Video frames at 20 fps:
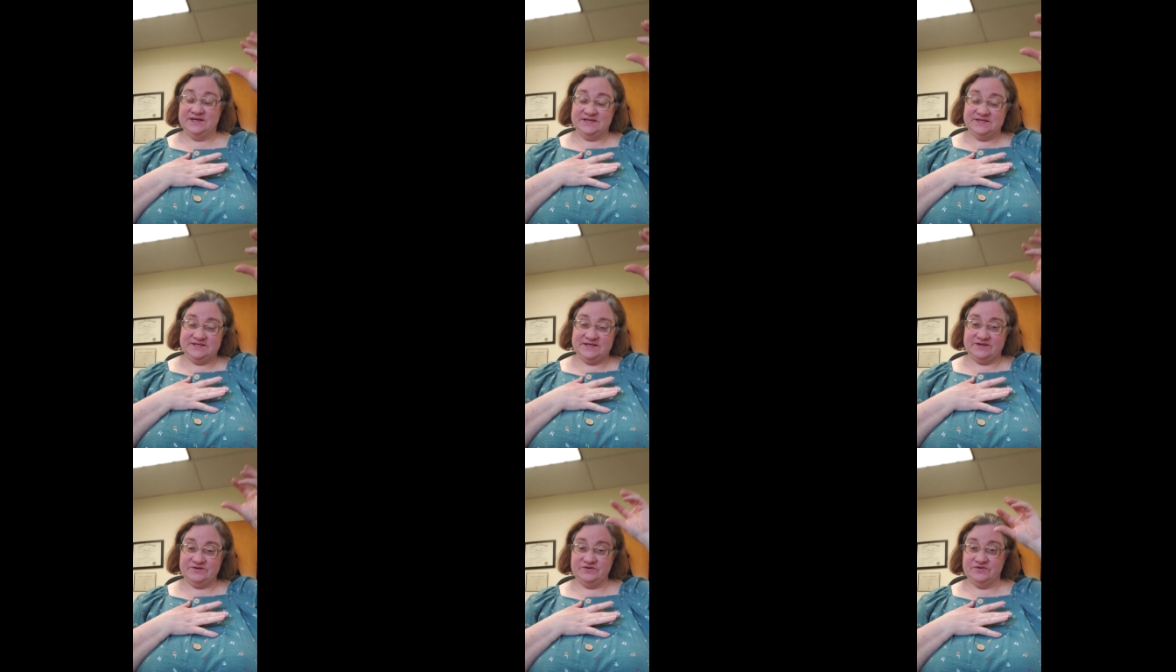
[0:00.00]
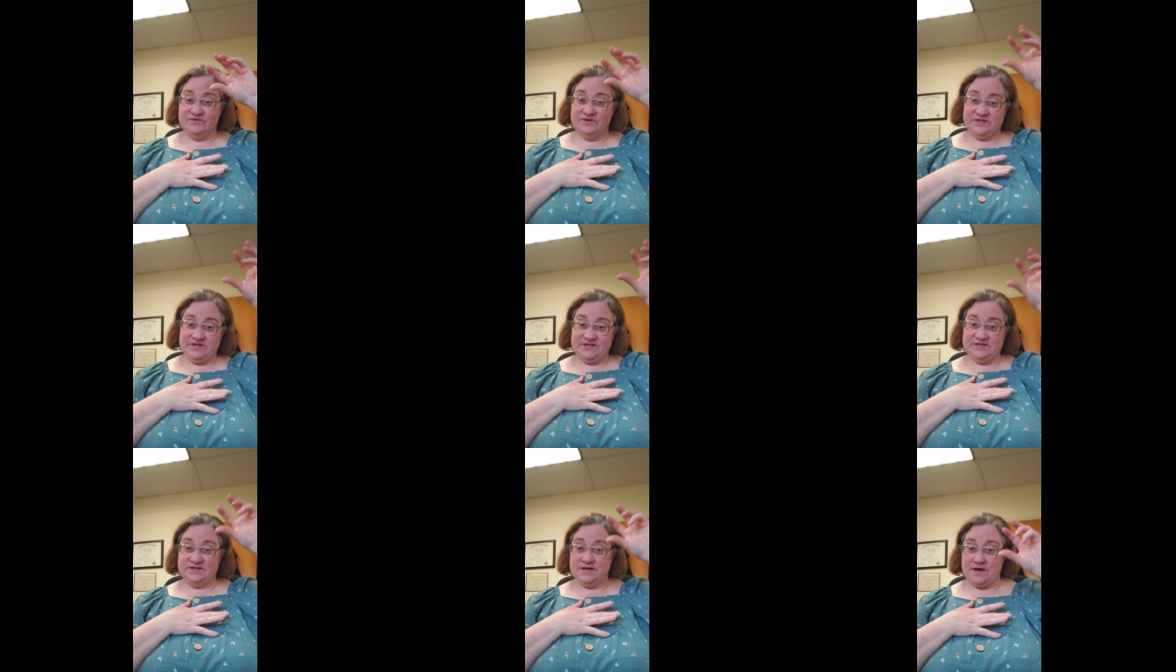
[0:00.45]
center
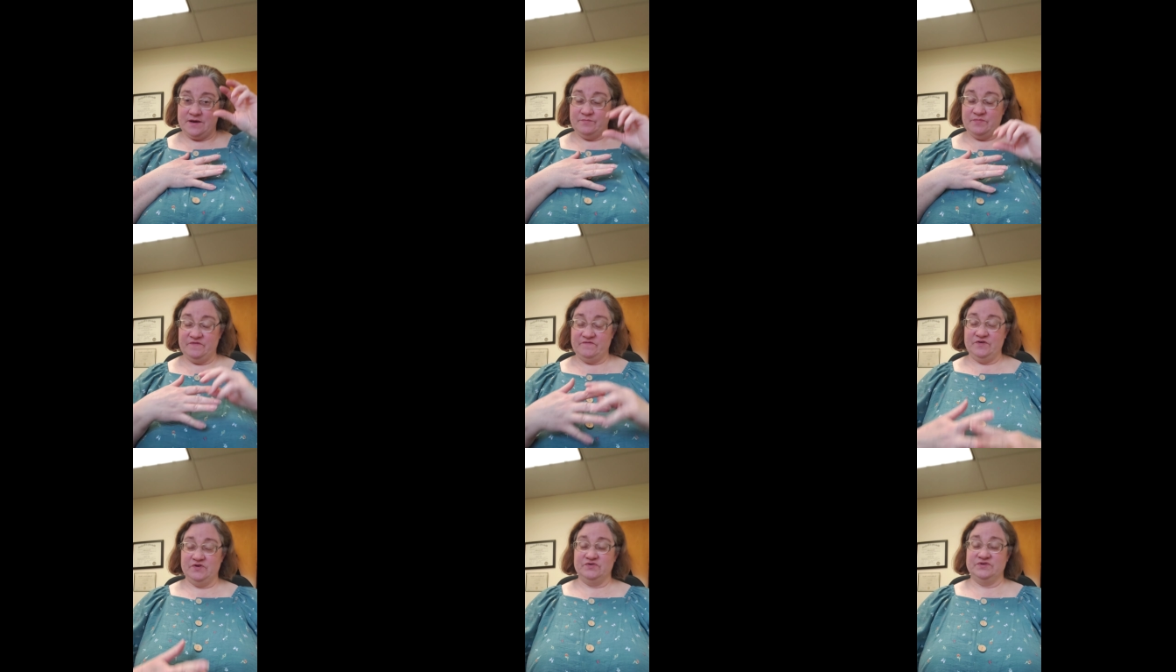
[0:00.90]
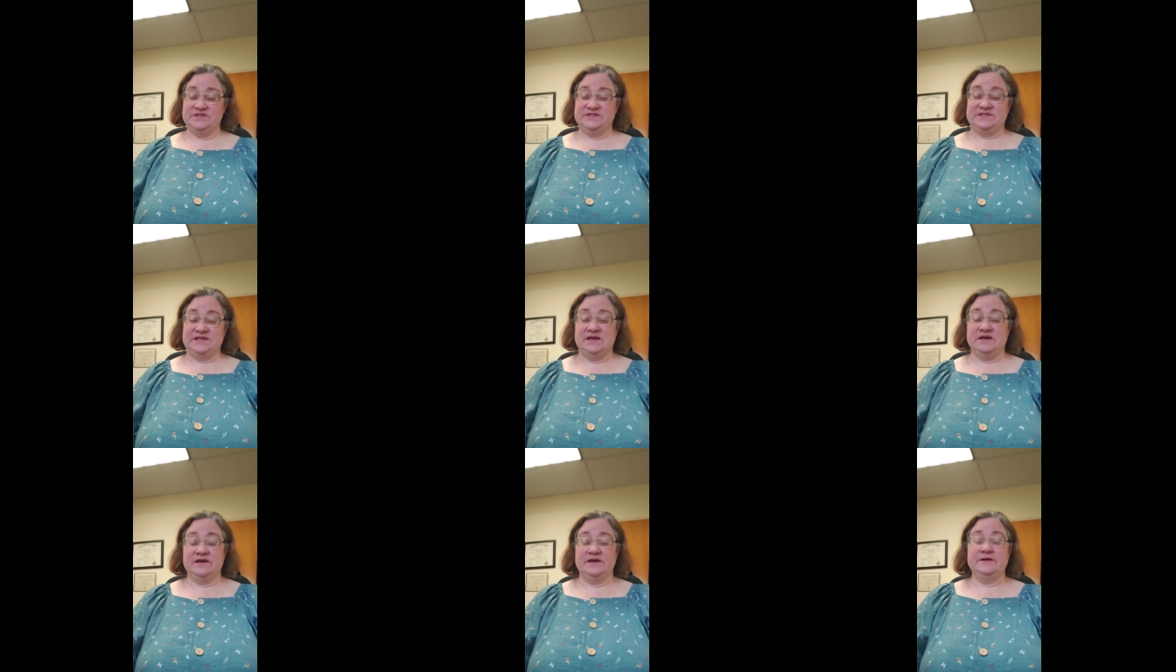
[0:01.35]
at the top of your
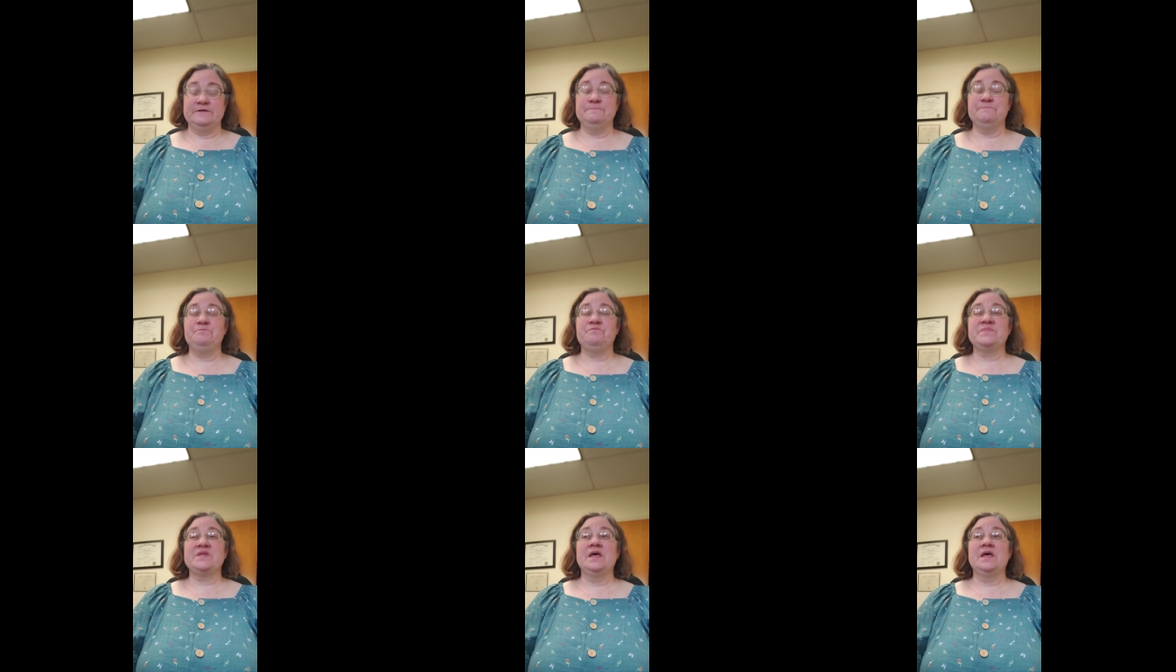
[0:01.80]
design,